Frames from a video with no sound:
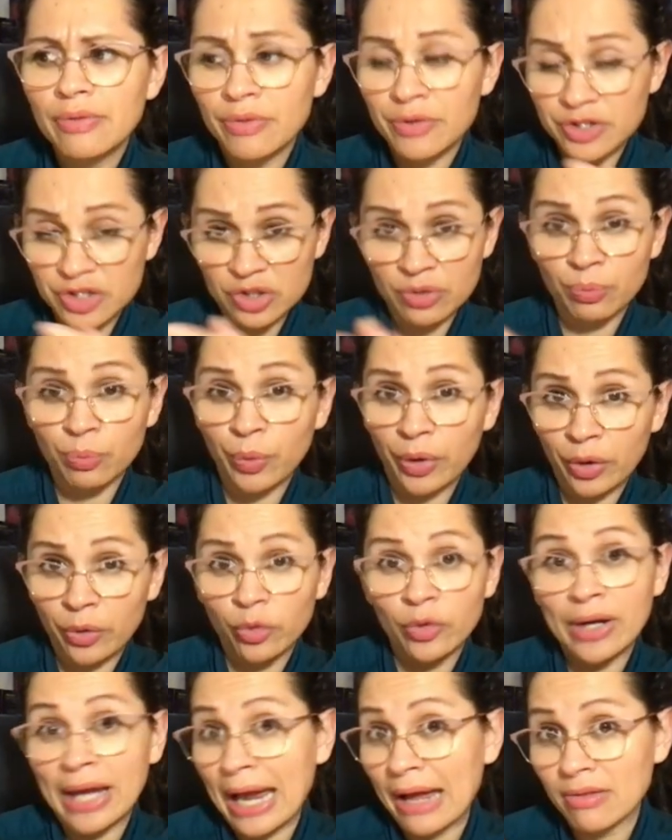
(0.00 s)
the
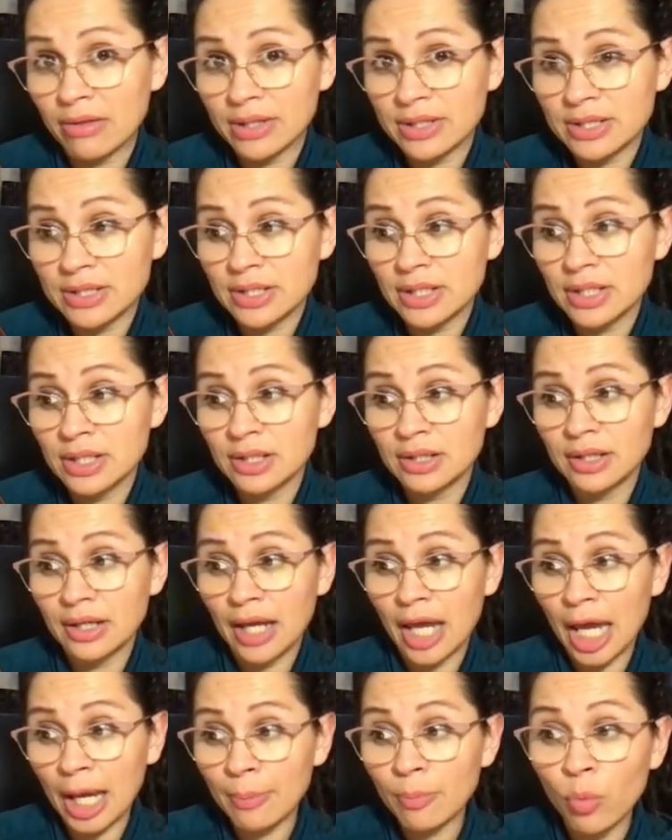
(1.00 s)
Sombrero galaxy,
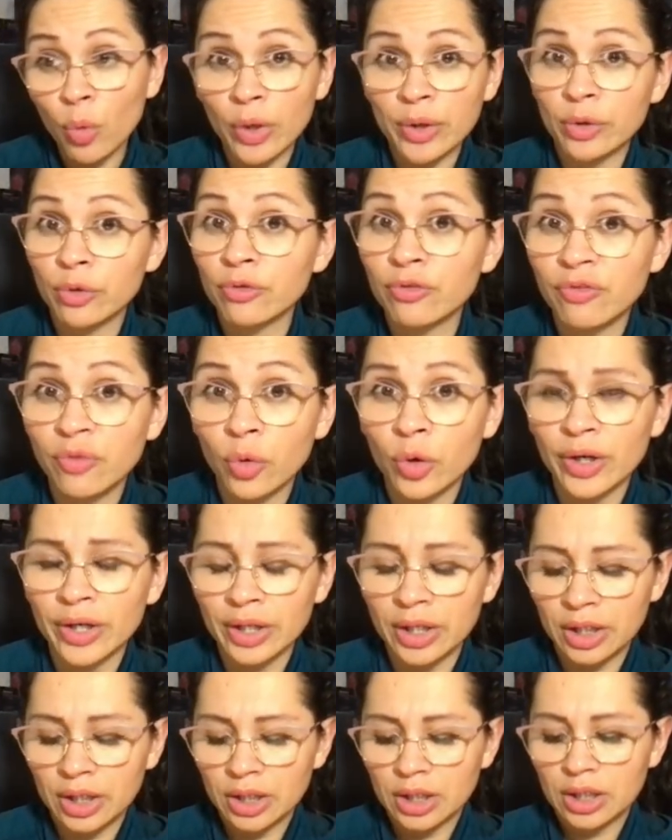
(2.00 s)

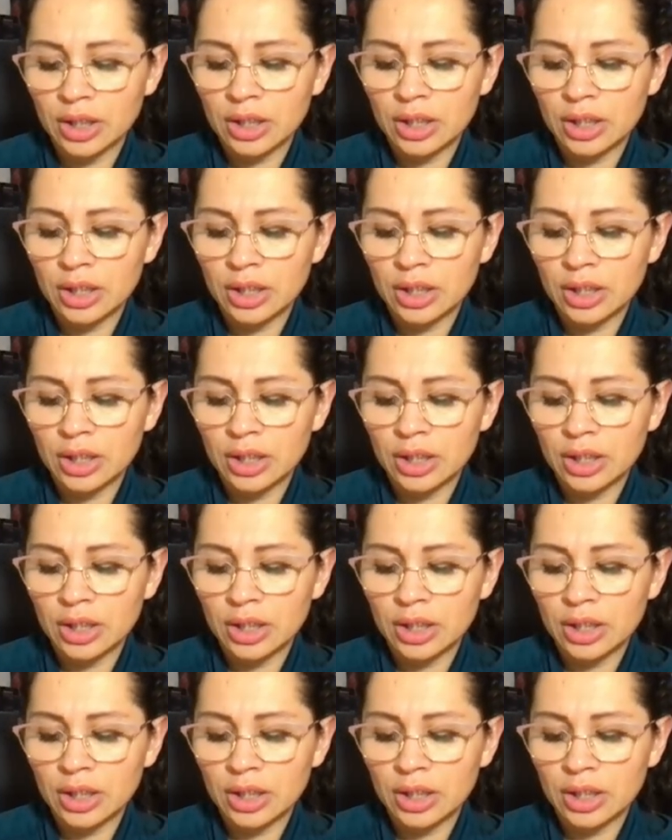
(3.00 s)
M104,